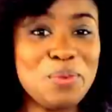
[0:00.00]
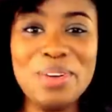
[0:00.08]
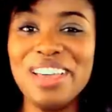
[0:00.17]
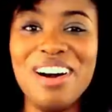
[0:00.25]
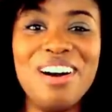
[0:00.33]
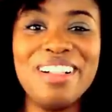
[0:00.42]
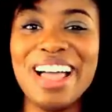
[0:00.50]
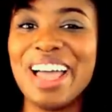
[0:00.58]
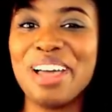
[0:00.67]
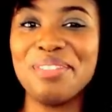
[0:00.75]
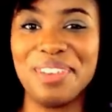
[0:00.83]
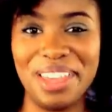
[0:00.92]
We all
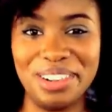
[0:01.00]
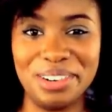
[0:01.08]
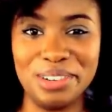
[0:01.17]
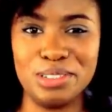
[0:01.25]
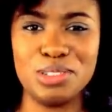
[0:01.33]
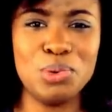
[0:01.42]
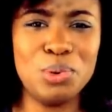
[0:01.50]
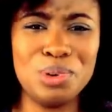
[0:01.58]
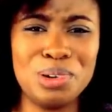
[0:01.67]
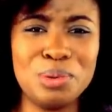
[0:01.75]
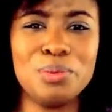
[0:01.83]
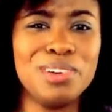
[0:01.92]
have haters,
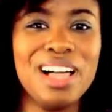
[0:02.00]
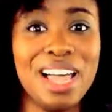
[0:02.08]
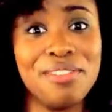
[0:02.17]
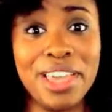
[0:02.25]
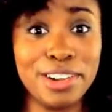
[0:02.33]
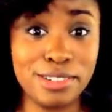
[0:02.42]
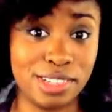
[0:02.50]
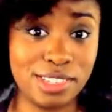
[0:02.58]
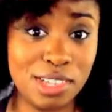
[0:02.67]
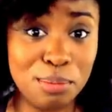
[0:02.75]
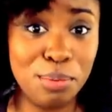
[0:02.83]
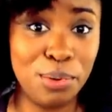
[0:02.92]
or we'll have haters at
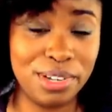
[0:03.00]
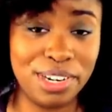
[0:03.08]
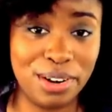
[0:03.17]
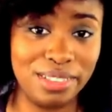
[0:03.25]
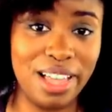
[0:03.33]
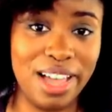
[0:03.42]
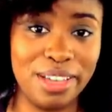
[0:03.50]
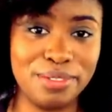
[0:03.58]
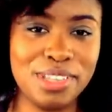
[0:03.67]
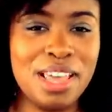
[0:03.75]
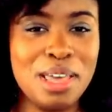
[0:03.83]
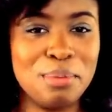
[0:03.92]
some point in our
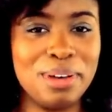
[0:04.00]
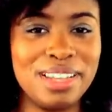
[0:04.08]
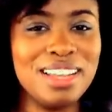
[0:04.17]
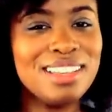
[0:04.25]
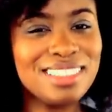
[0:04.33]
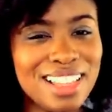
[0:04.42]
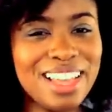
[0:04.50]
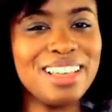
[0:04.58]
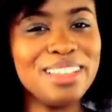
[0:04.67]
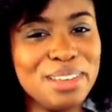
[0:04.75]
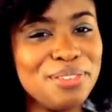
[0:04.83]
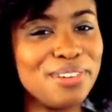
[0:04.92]
lives. But
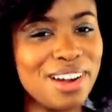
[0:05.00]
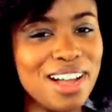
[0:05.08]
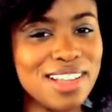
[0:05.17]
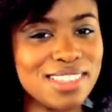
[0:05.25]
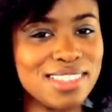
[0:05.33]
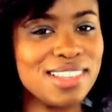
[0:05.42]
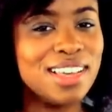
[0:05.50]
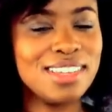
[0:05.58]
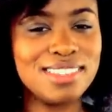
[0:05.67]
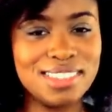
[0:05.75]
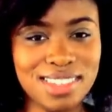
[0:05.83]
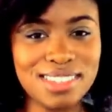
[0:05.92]
luckily for us,
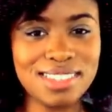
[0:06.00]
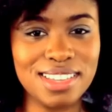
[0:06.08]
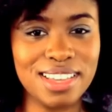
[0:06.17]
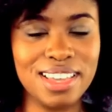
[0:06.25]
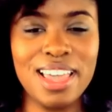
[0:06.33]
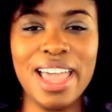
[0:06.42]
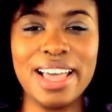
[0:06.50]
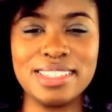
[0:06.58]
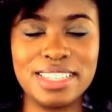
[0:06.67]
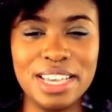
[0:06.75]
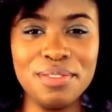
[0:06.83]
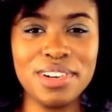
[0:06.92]
Disney
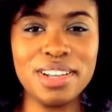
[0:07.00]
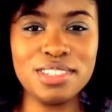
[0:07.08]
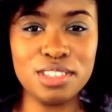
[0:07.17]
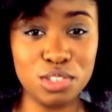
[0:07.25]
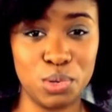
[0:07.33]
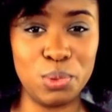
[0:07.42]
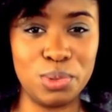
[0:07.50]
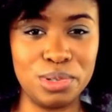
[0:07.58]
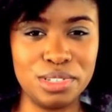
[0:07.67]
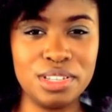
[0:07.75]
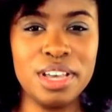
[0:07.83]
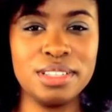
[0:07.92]
has given us the
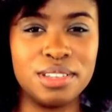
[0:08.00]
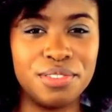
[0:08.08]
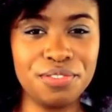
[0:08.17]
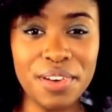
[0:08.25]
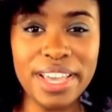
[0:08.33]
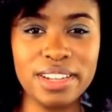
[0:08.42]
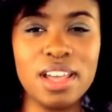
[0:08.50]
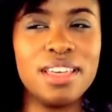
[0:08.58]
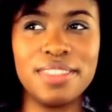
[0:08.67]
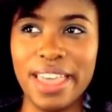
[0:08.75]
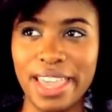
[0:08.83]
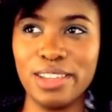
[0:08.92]
tools to fight
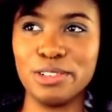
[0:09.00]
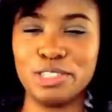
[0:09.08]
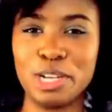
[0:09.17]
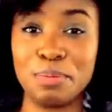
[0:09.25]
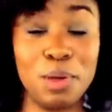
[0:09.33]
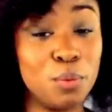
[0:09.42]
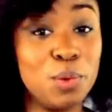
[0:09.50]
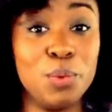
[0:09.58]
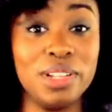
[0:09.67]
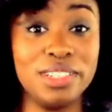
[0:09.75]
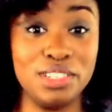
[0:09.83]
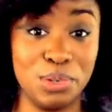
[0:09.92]
the hatership that we
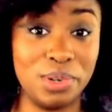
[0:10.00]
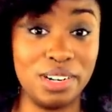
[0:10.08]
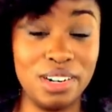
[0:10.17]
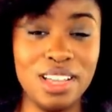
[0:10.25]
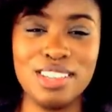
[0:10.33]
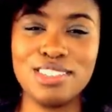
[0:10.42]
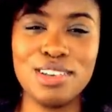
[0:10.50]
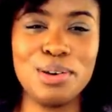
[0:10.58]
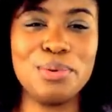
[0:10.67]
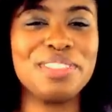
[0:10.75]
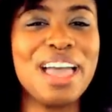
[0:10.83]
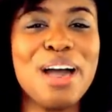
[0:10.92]
will endure.
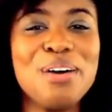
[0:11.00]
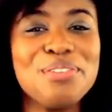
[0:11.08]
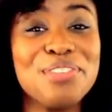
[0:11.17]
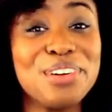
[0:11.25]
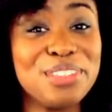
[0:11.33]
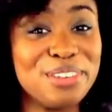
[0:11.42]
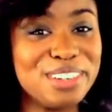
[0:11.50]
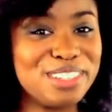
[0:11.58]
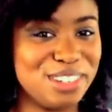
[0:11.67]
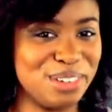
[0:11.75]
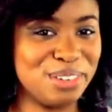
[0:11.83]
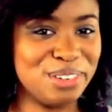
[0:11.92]
So without further
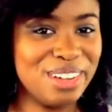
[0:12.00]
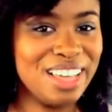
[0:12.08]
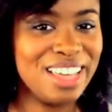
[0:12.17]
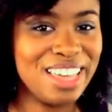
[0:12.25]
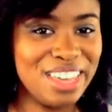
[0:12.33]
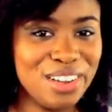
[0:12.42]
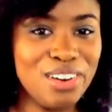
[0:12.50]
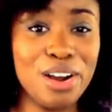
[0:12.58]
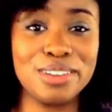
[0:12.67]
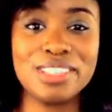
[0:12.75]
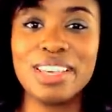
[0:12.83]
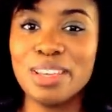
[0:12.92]
ado, here
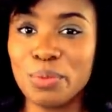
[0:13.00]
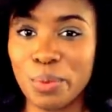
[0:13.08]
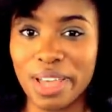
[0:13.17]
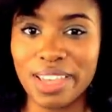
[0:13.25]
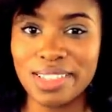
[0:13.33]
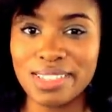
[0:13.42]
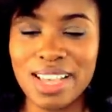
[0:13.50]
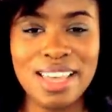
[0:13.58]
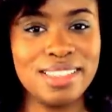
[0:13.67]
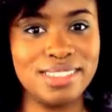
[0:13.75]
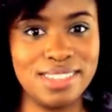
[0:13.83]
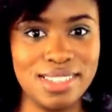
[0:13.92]
are 10 ways
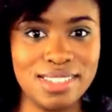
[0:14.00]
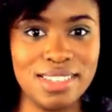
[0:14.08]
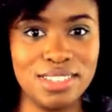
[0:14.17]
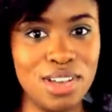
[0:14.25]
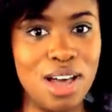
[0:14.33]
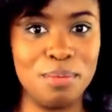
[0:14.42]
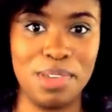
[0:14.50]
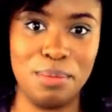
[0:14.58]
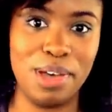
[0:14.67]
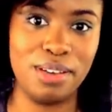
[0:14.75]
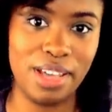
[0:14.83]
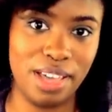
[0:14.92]
that Disney taught me about